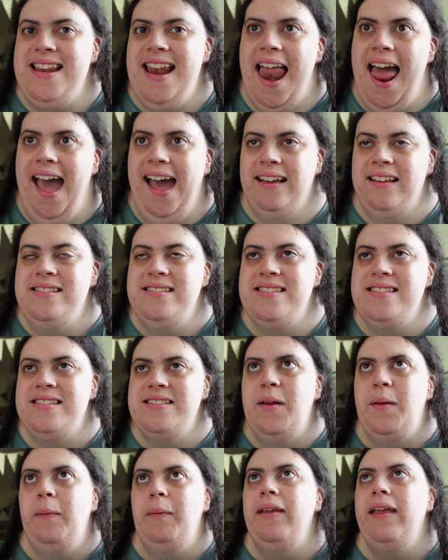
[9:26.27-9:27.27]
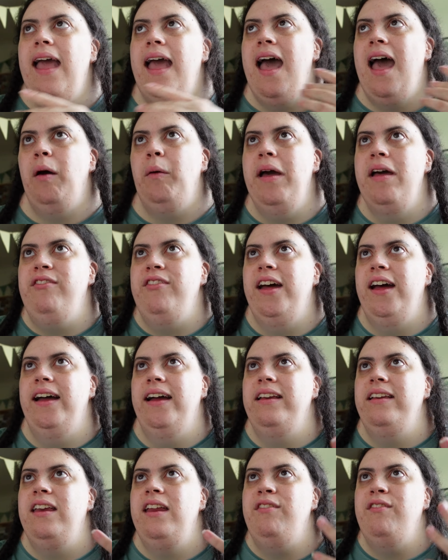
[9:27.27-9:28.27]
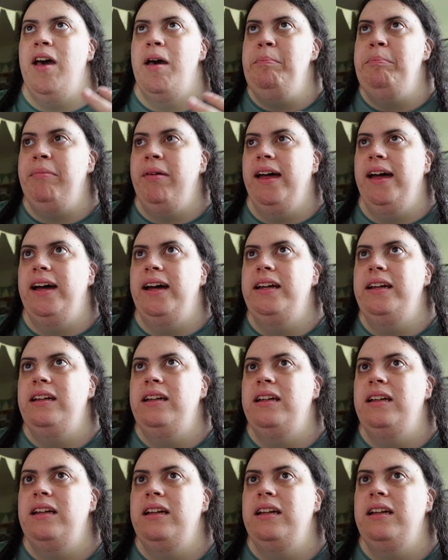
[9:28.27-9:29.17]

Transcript: less. However, November,